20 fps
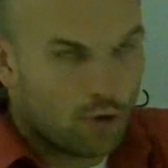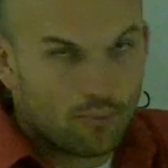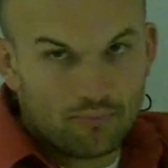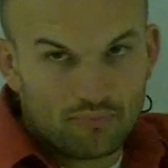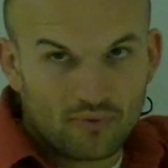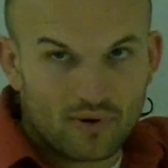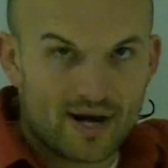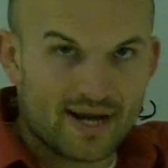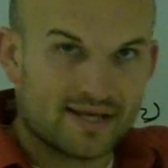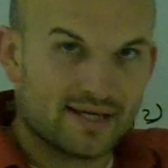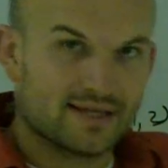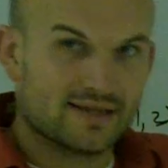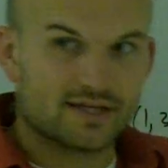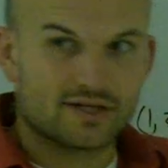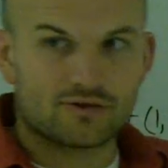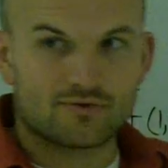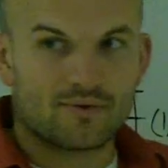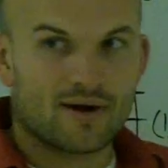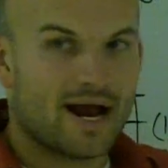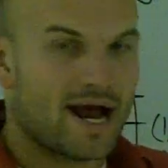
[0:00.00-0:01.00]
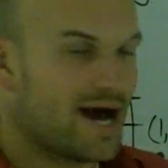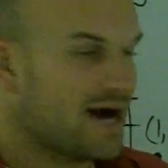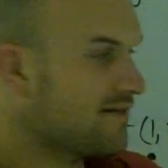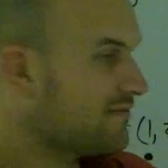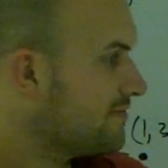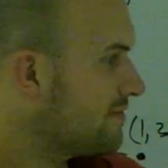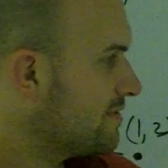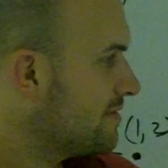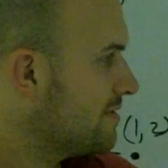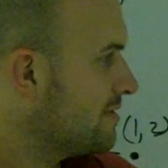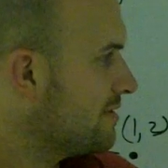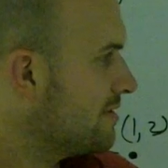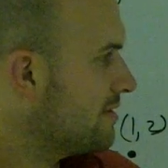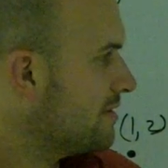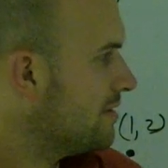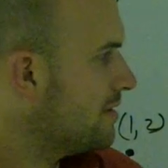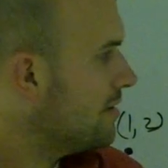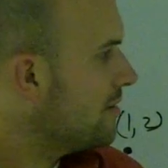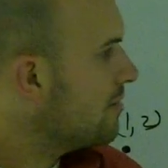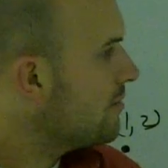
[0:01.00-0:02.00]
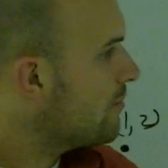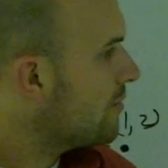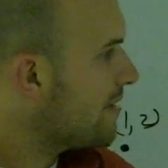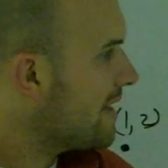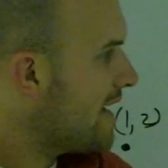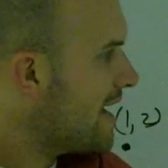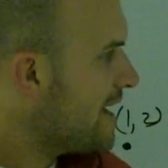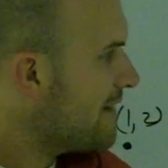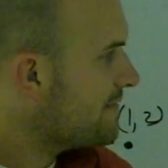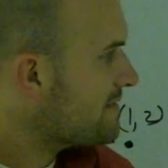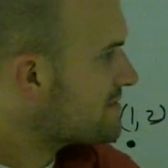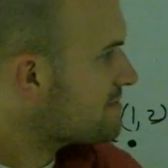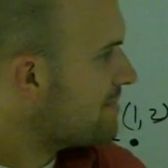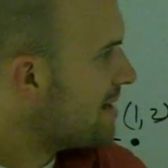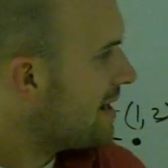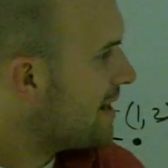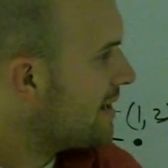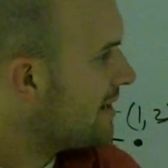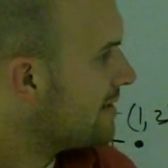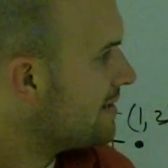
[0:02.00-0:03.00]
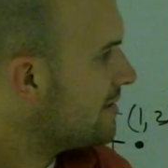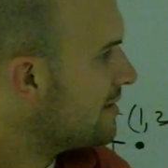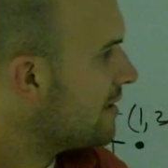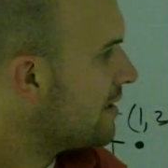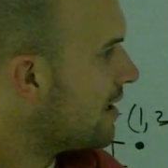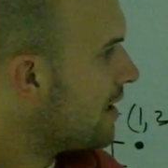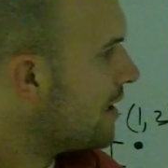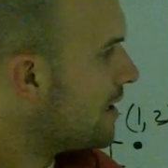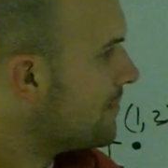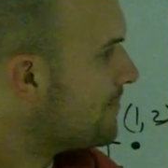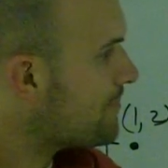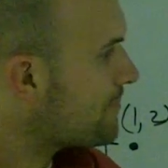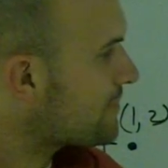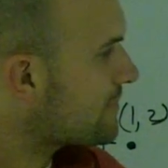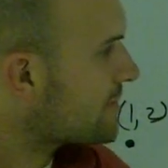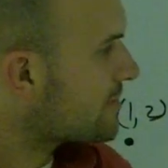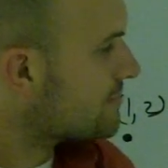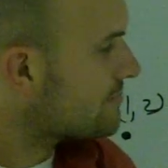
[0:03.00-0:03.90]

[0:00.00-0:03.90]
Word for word: no break in the graph, what I have is my, um,